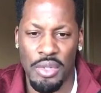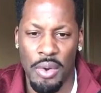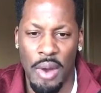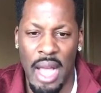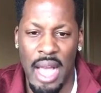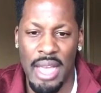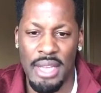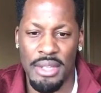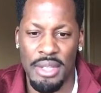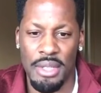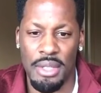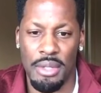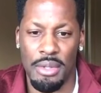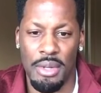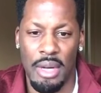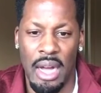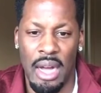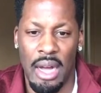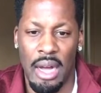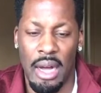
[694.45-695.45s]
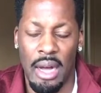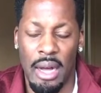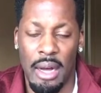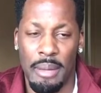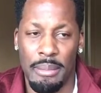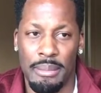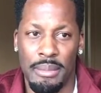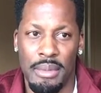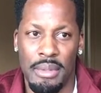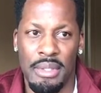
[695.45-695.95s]
try
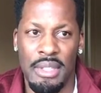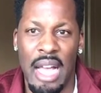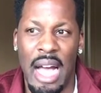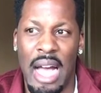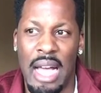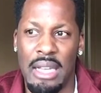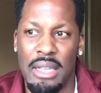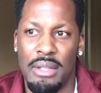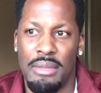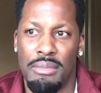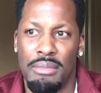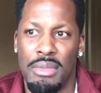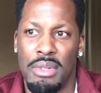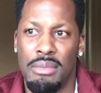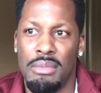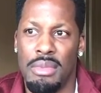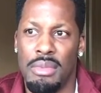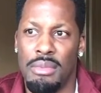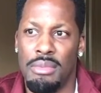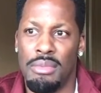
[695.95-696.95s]
to not